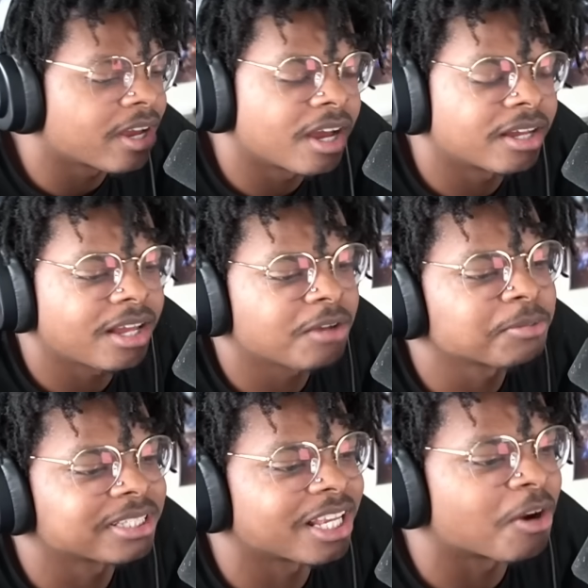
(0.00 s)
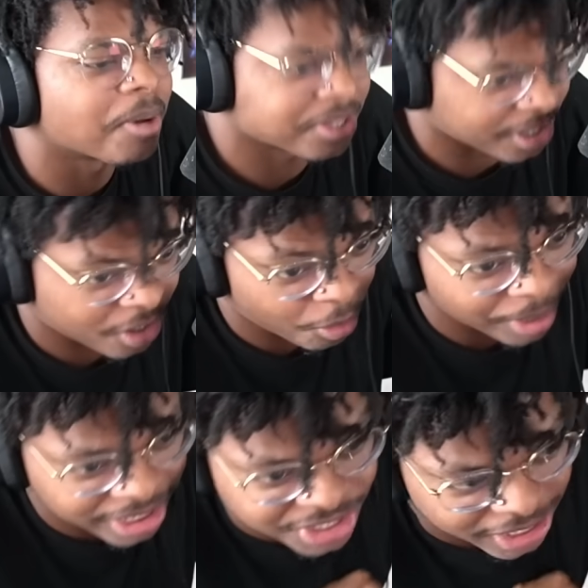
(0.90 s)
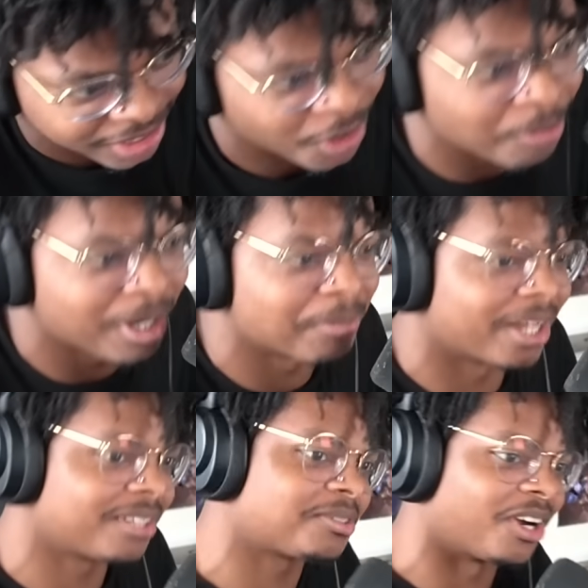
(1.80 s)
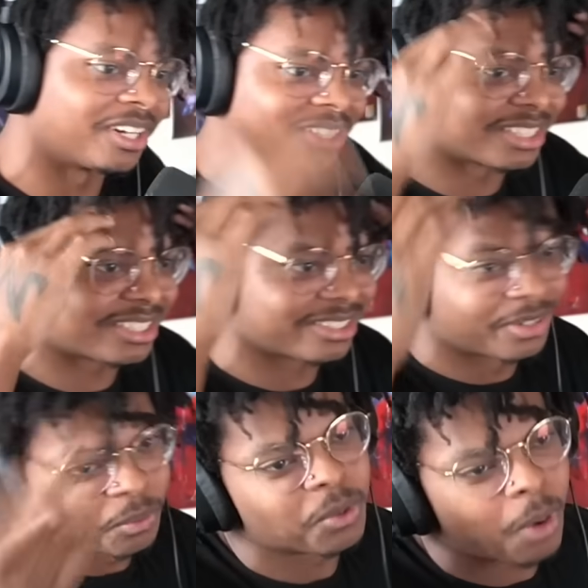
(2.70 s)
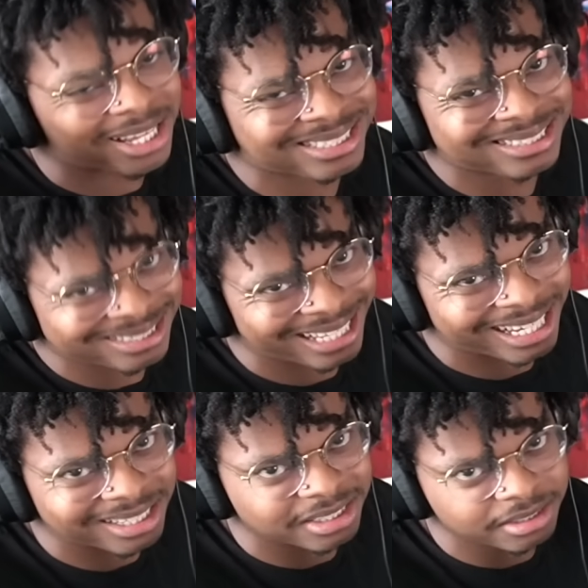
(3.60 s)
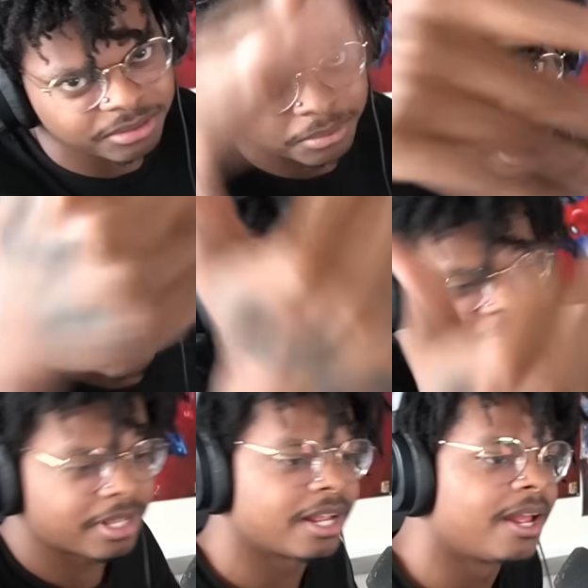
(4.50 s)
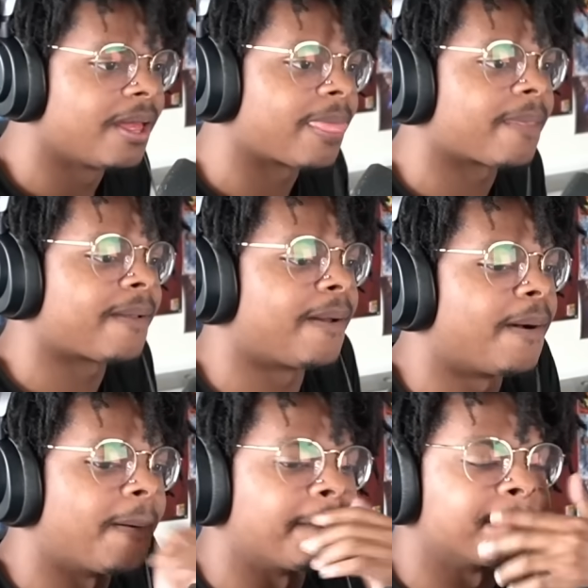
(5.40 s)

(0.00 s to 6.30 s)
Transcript: I was about to say Cole Methazine. Cole Bennett. Shout out to Cole Bennett, man. Sorry, just we watched like a whatever. Um.